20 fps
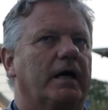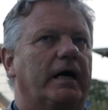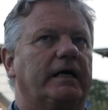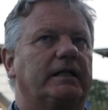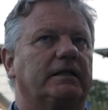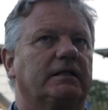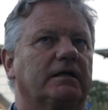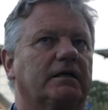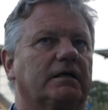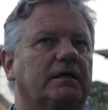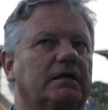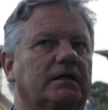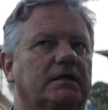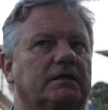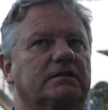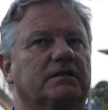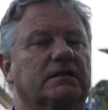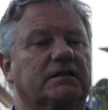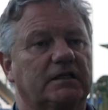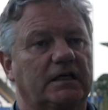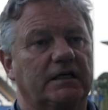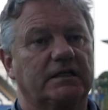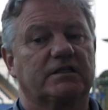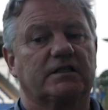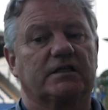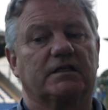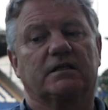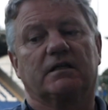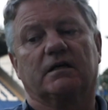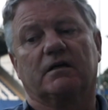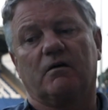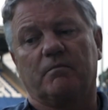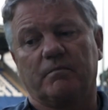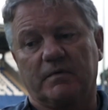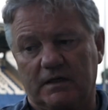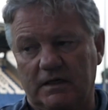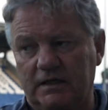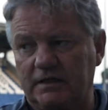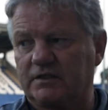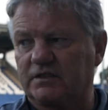And as I say to you, the
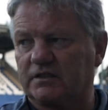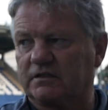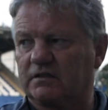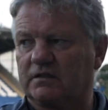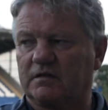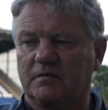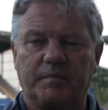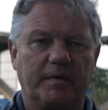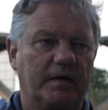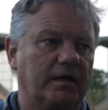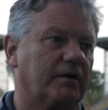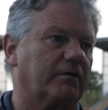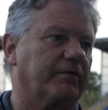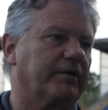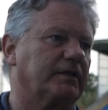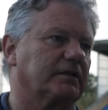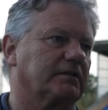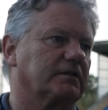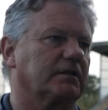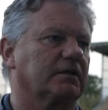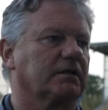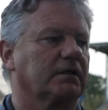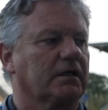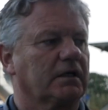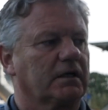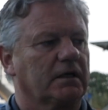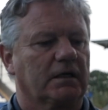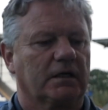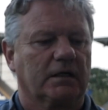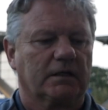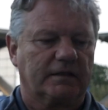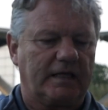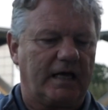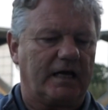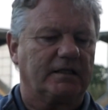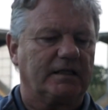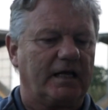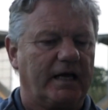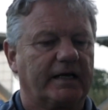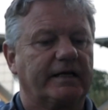combinations and the pairings, and
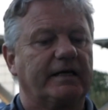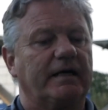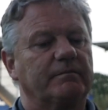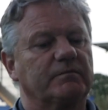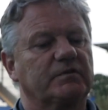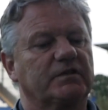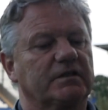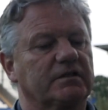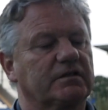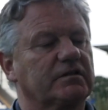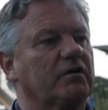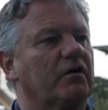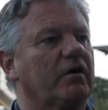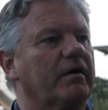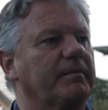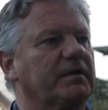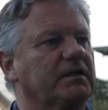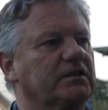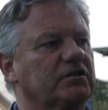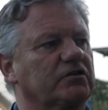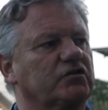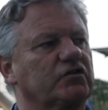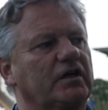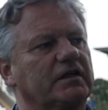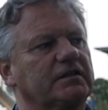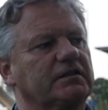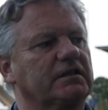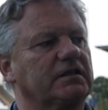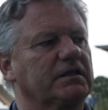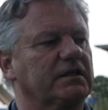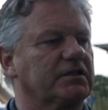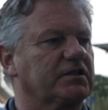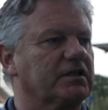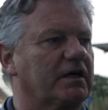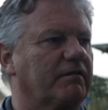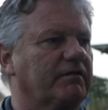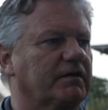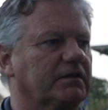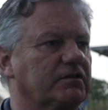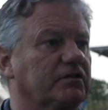that comes in time, and it's a trust in each
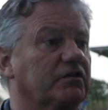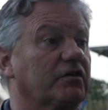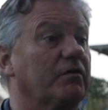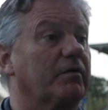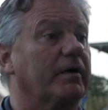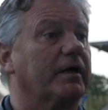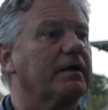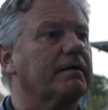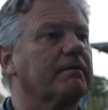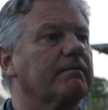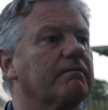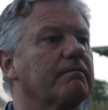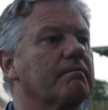other to do it.